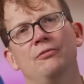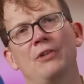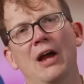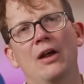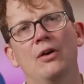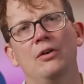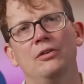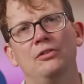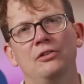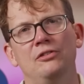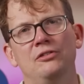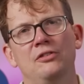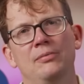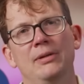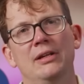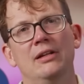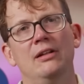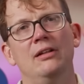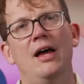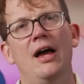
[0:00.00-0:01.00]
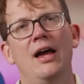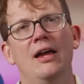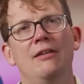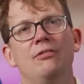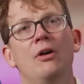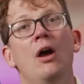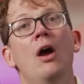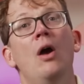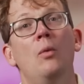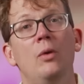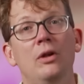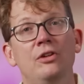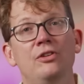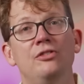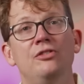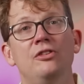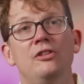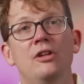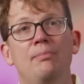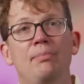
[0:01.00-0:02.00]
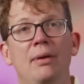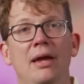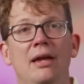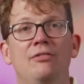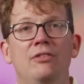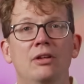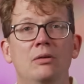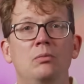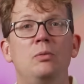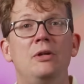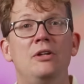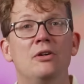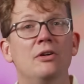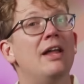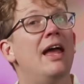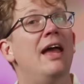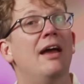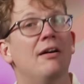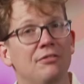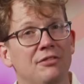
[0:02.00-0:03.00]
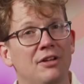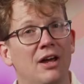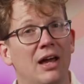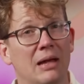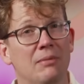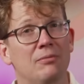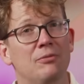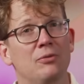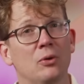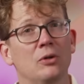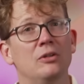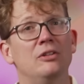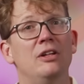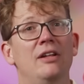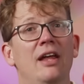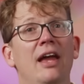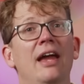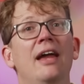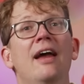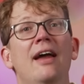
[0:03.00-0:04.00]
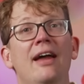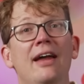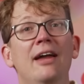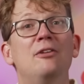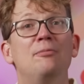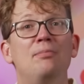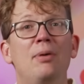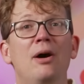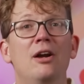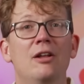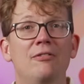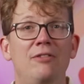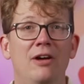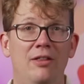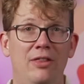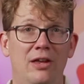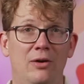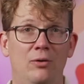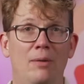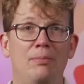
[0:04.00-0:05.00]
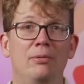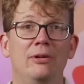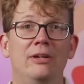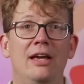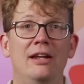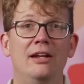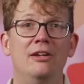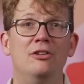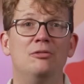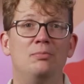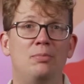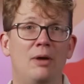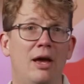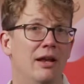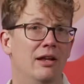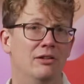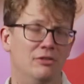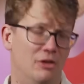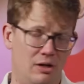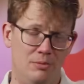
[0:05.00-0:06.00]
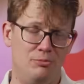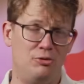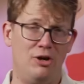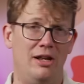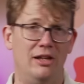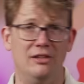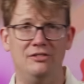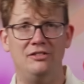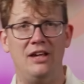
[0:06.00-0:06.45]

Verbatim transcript: viruses to be alive, which is a debate that we don't have time for today. It's part of how they replicate and spread, is all I'm trying to